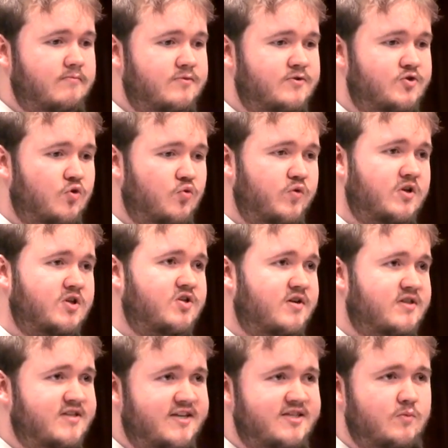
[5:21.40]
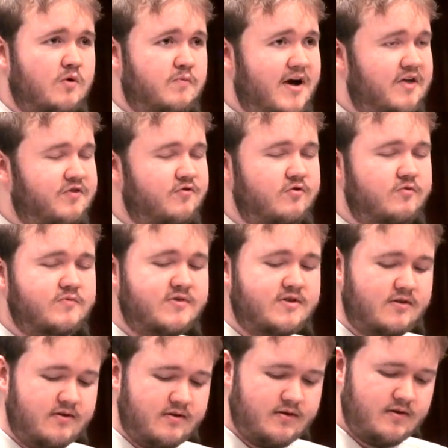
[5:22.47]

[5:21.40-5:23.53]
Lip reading: So wheelchair accessible bathrooms,